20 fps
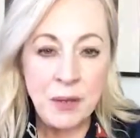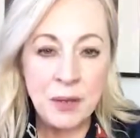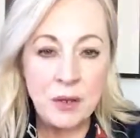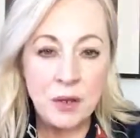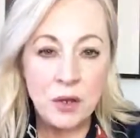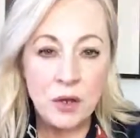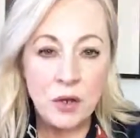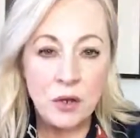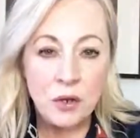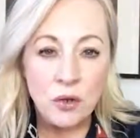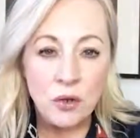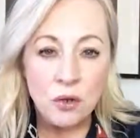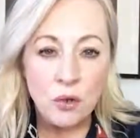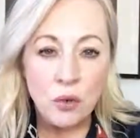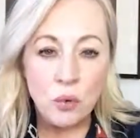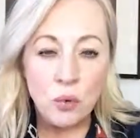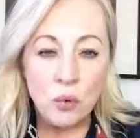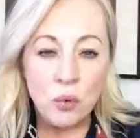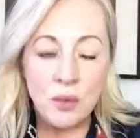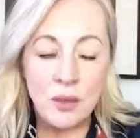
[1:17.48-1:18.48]
you
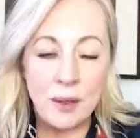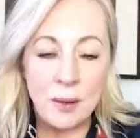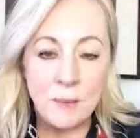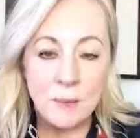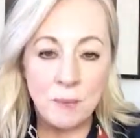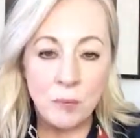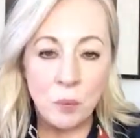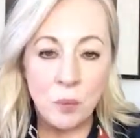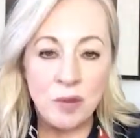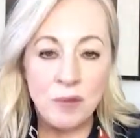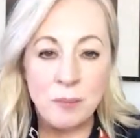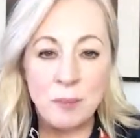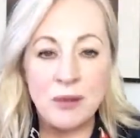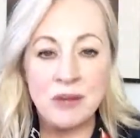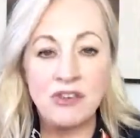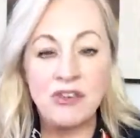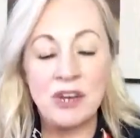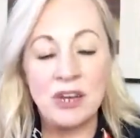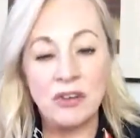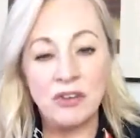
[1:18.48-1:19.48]
know that we've
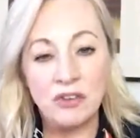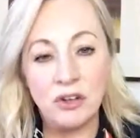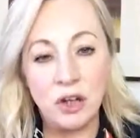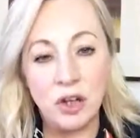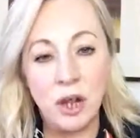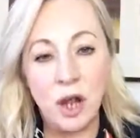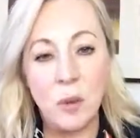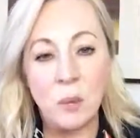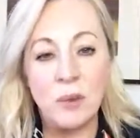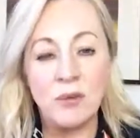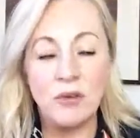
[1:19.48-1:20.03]
been changing a lot.